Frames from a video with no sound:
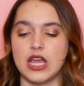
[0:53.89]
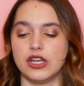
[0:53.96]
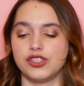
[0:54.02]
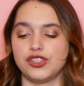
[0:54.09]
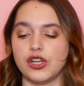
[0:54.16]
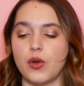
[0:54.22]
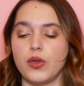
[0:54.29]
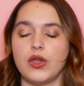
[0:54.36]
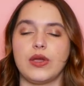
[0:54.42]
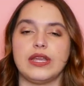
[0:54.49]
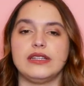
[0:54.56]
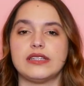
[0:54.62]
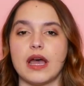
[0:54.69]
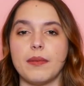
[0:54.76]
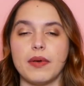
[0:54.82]
So you
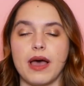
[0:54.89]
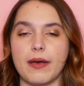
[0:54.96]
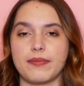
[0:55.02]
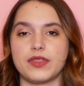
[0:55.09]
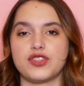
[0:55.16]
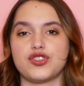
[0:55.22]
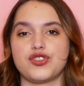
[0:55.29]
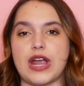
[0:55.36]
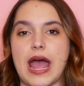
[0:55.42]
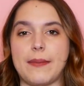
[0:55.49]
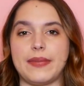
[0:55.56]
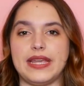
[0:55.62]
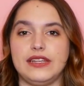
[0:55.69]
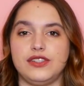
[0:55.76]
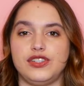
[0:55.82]
can double up the
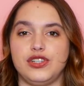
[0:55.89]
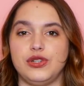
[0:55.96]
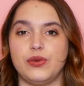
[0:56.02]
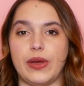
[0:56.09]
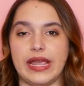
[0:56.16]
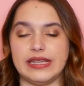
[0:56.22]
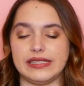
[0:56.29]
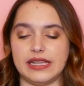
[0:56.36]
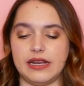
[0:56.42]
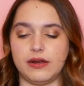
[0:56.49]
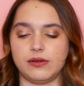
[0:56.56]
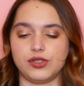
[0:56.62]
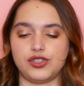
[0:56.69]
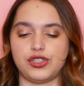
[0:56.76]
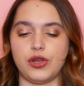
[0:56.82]
strap in two ways, and I
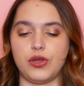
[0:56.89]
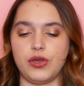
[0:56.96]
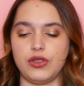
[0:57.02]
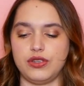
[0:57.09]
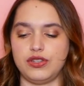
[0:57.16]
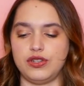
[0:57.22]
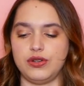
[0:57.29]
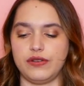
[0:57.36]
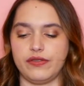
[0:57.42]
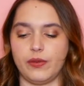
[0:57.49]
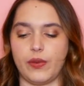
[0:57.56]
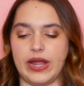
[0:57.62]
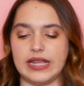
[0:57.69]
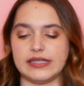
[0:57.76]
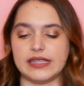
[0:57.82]
will show you the two different
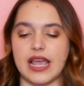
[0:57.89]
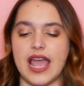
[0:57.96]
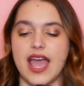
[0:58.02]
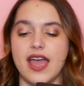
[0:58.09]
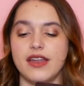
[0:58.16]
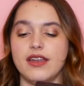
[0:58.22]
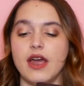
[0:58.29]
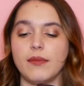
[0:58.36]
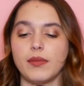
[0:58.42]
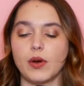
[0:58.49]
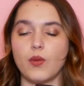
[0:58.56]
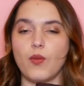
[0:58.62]
ways. Number